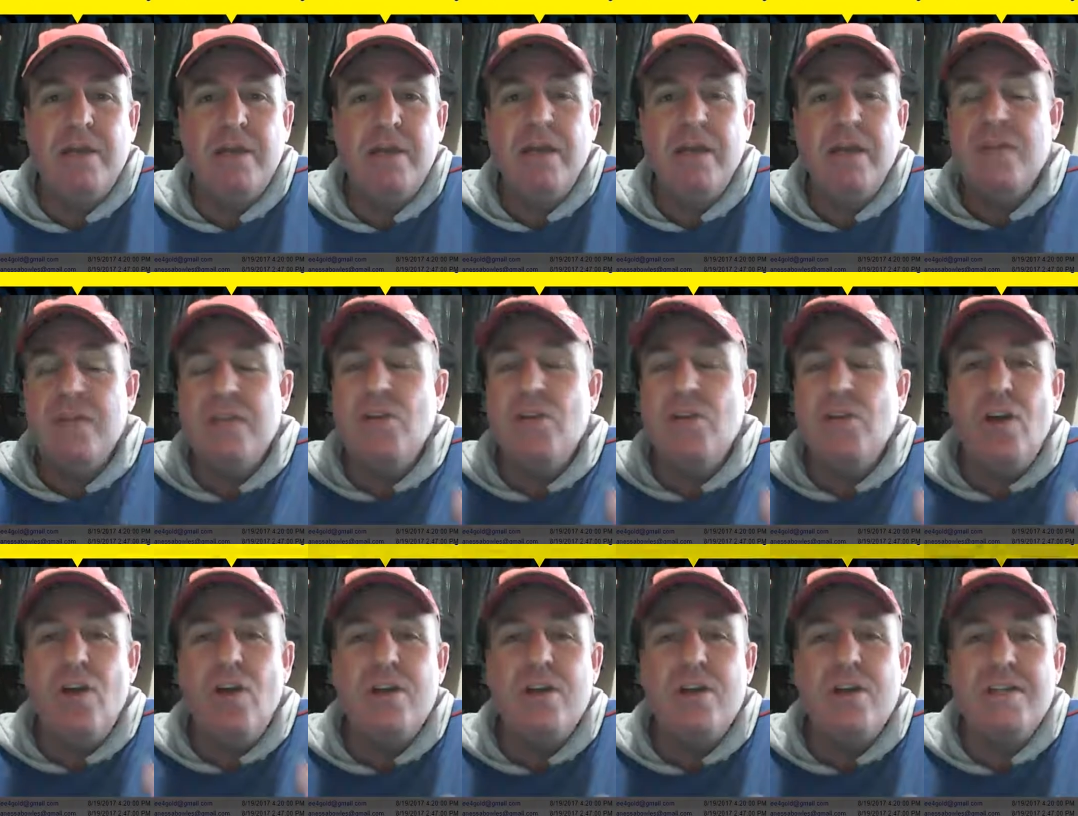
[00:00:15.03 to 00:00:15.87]
It's not
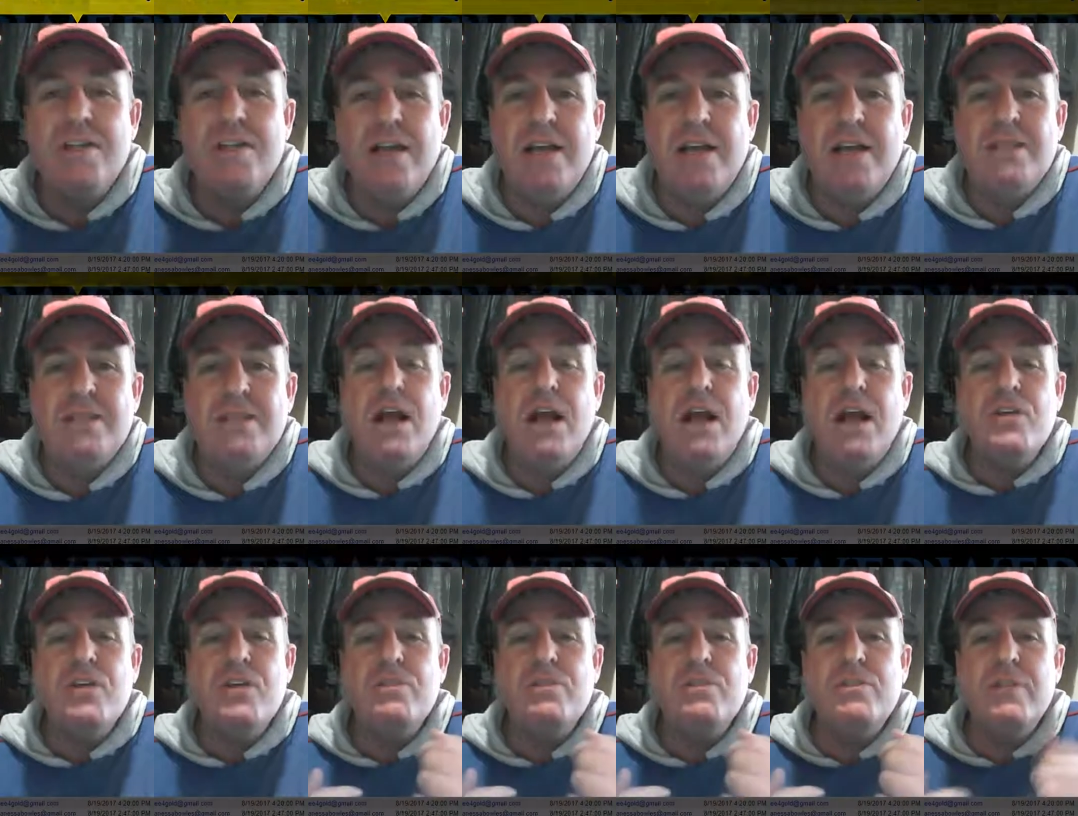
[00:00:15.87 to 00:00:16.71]
rocket science. I used
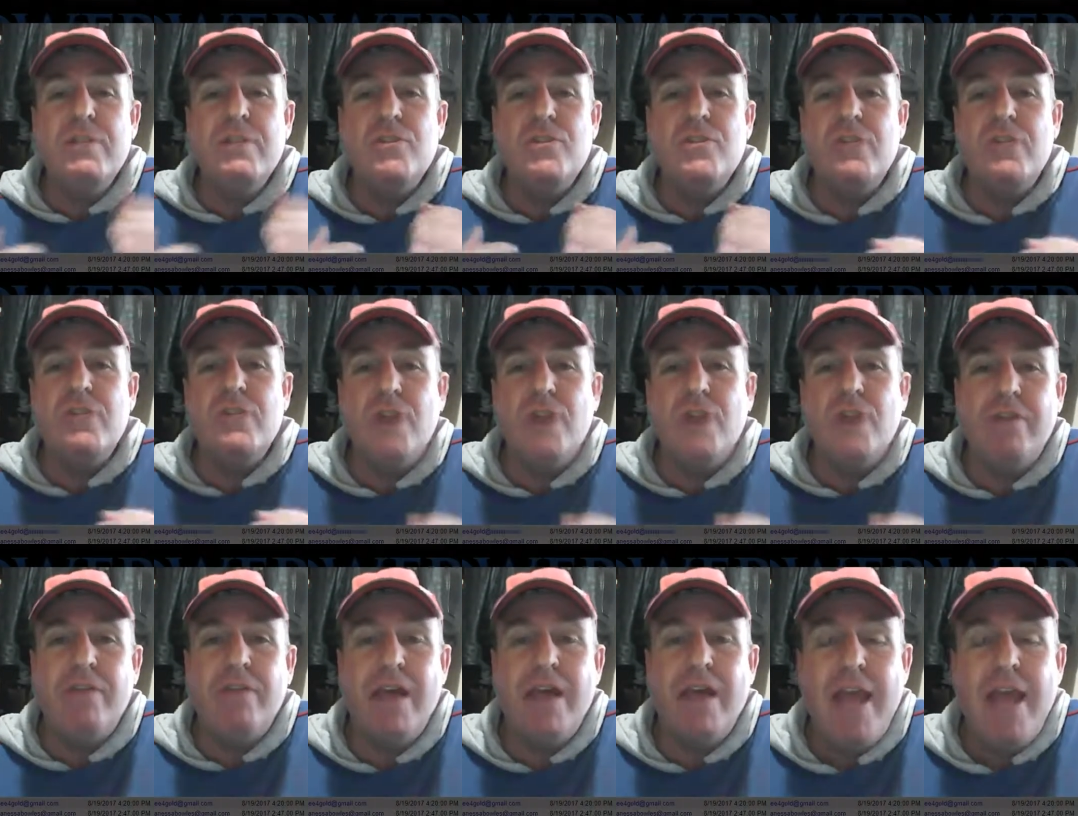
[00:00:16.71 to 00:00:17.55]
to be a truck
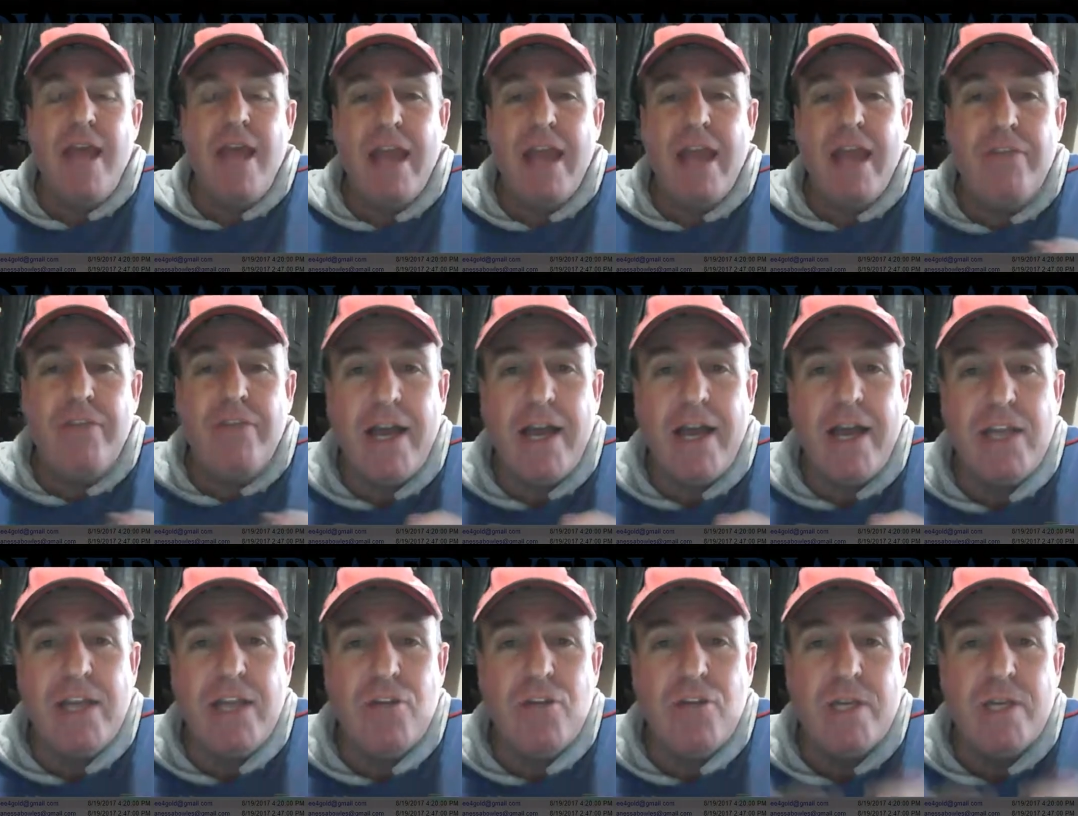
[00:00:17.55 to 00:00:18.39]
driver and if I can
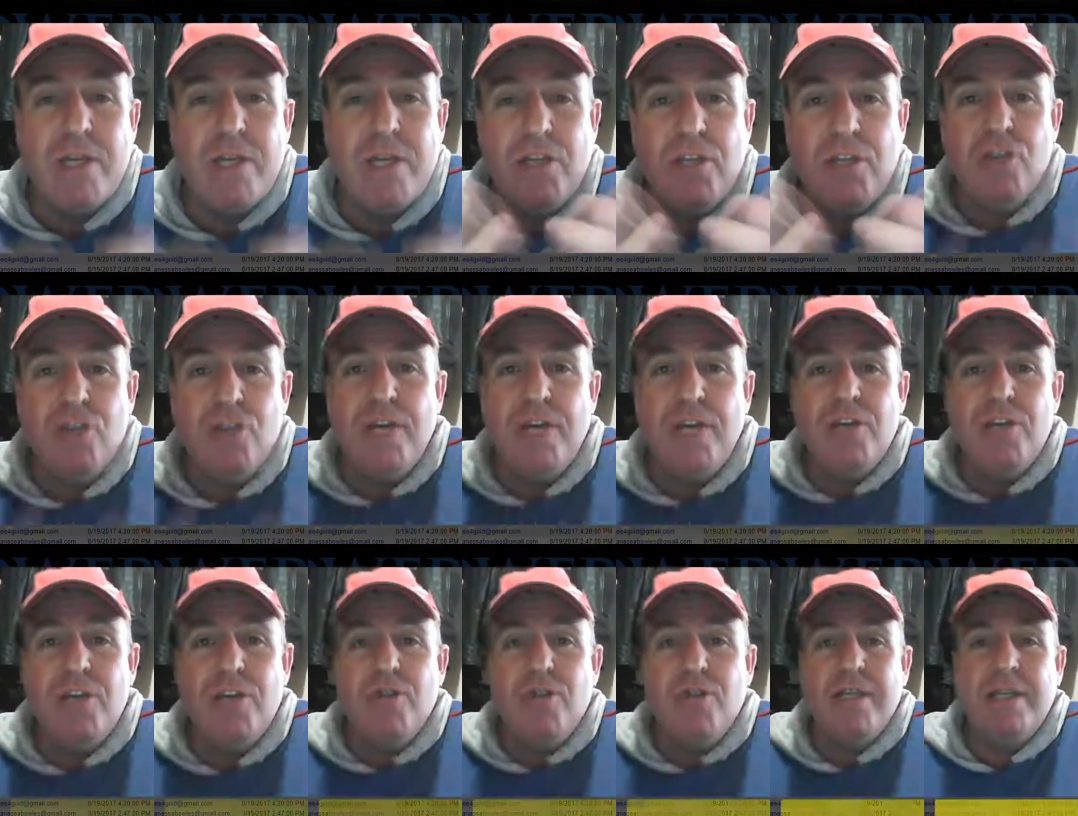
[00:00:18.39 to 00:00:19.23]
do it, you can
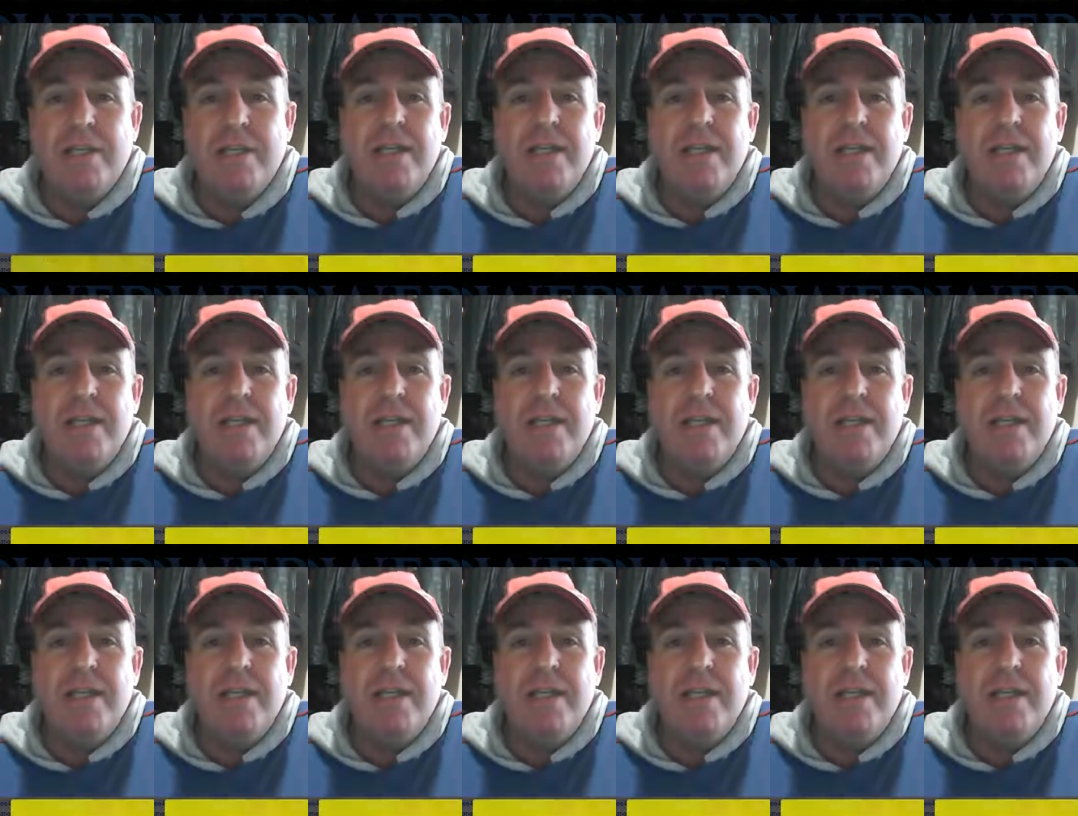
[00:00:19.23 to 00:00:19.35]
do it.